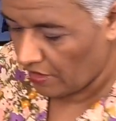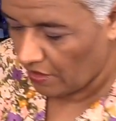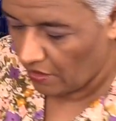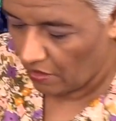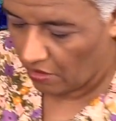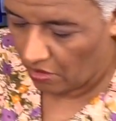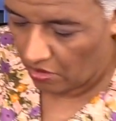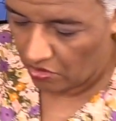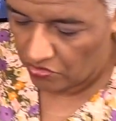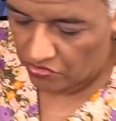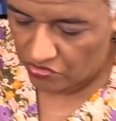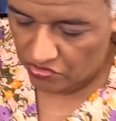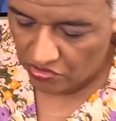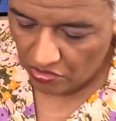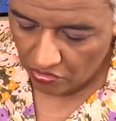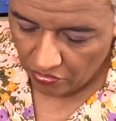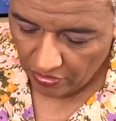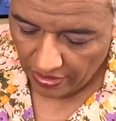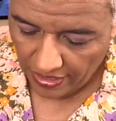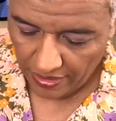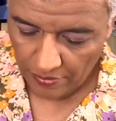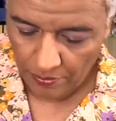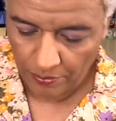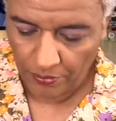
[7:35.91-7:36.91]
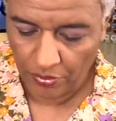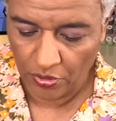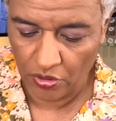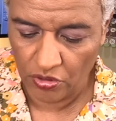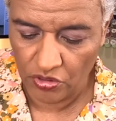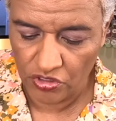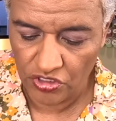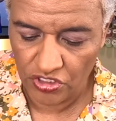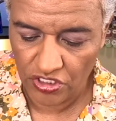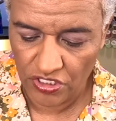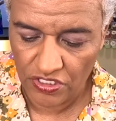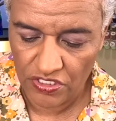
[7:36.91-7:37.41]
Also, I
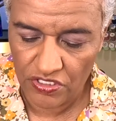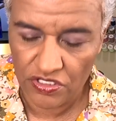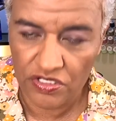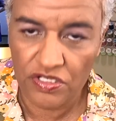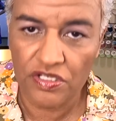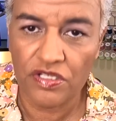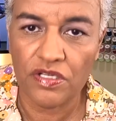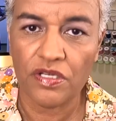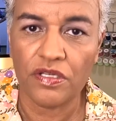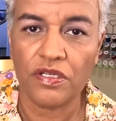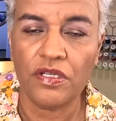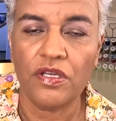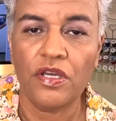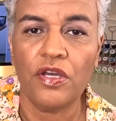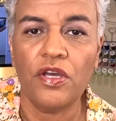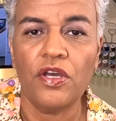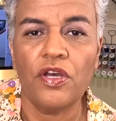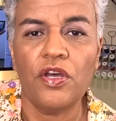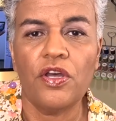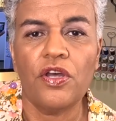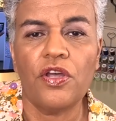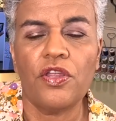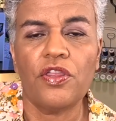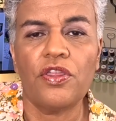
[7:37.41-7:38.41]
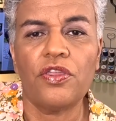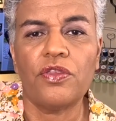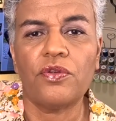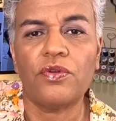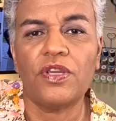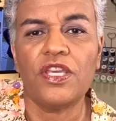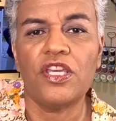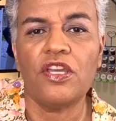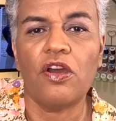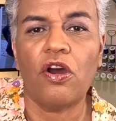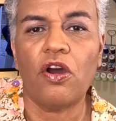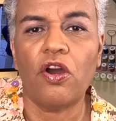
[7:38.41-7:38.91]
purchased
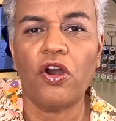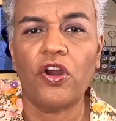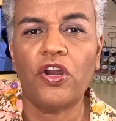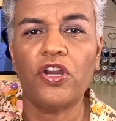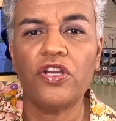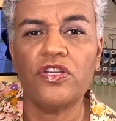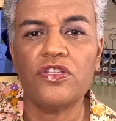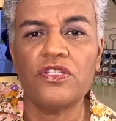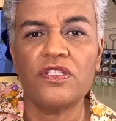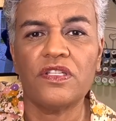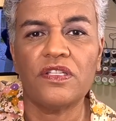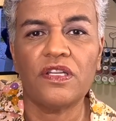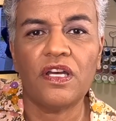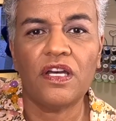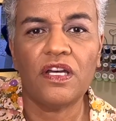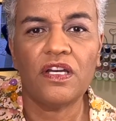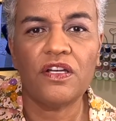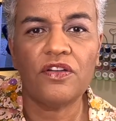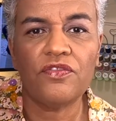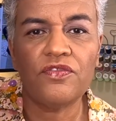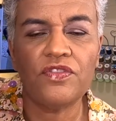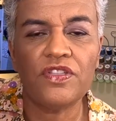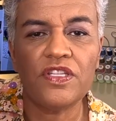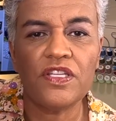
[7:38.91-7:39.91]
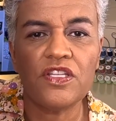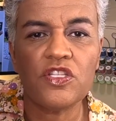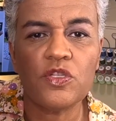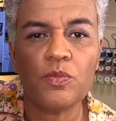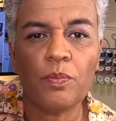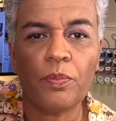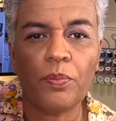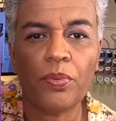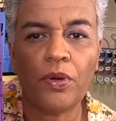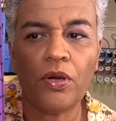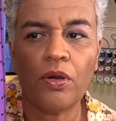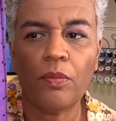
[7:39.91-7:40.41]
3 yards of this
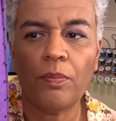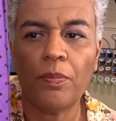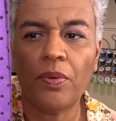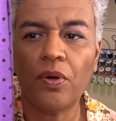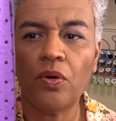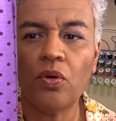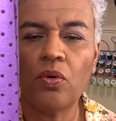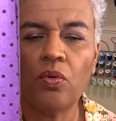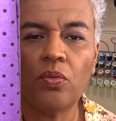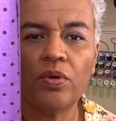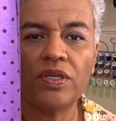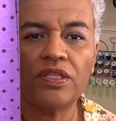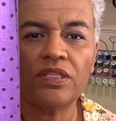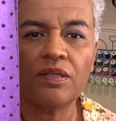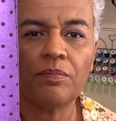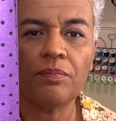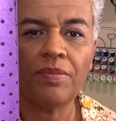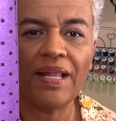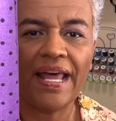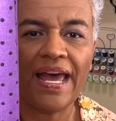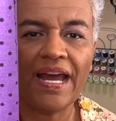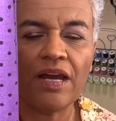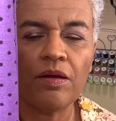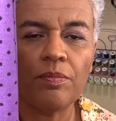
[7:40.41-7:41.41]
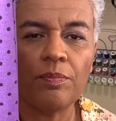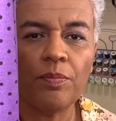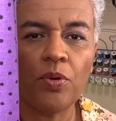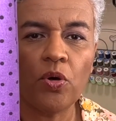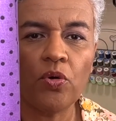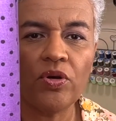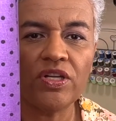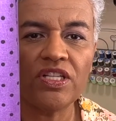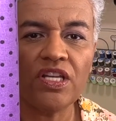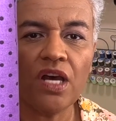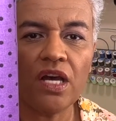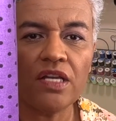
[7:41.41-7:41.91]
purple with the black
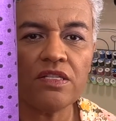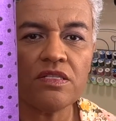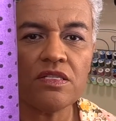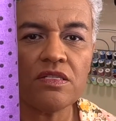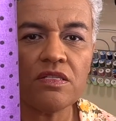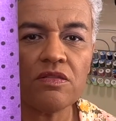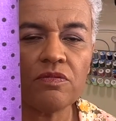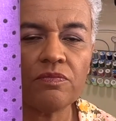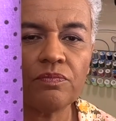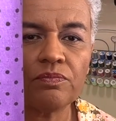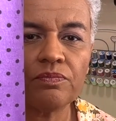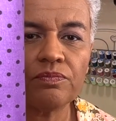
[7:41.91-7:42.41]
polka dots.